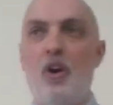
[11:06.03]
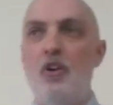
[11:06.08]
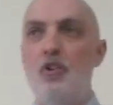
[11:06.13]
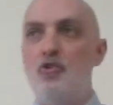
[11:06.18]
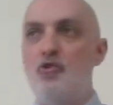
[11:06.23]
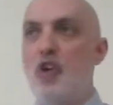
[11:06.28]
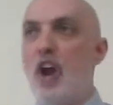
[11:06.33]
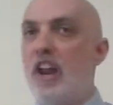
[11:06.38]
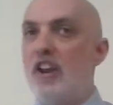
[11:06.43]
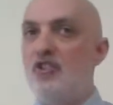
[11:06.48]

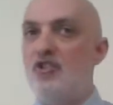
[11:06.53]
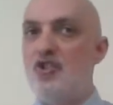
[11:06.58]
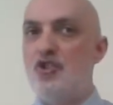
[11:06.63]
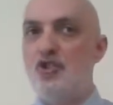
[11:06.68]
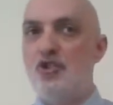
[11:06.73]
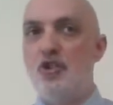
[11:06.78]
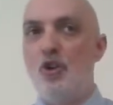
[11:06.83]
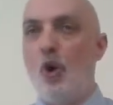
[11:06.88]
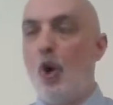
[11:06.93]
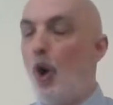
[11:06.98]

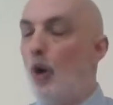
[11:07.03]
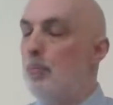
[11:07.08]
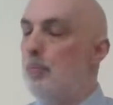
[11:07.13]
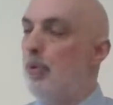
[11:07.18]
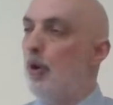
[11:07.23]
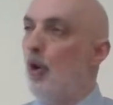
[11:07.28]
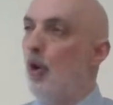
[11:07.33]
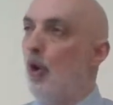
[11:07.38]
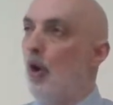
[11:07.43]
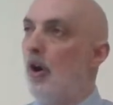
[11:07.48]
Rich or
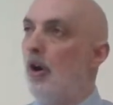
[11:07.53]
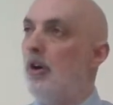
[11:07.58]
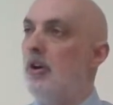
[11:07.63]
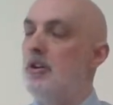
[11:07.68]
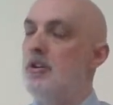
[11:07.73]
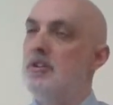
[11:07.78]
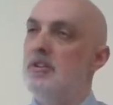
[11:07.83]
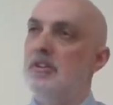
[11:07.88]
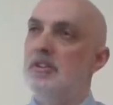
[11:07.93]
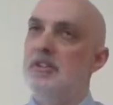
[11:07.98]
poor,
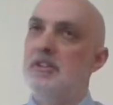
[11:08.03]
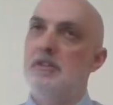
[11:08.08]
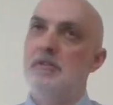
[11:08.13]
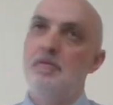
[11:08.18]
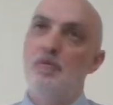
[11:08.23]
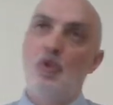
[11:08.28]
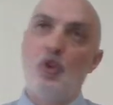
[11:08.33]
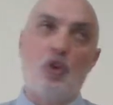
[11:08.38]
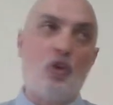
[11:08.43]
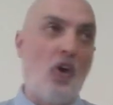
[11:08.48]

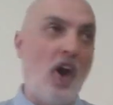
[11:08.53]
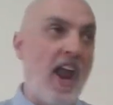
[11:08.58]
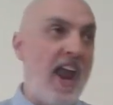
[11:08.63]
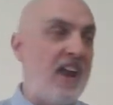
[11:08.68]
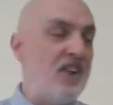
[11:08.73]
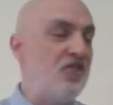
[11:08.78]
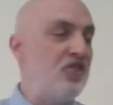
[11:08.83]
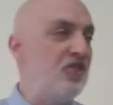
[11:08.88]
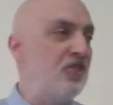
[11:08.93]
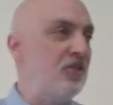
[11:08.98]

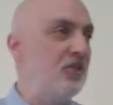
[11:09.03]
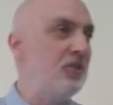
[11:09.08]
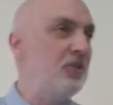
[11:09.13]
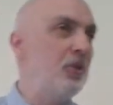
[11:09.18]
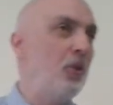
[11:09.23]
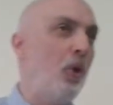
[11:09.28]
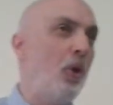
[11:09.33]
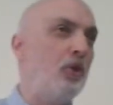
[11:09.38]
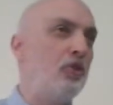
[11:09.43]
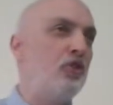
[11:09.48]
great
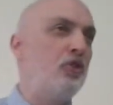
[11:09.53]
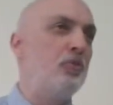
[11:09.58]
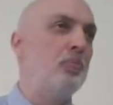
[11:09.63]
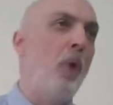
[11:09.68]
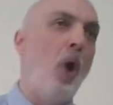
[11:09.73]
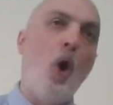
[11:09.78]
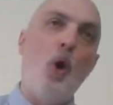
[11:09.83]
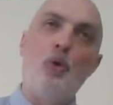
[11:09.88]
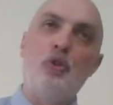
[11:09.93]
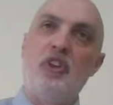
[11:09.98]
or small,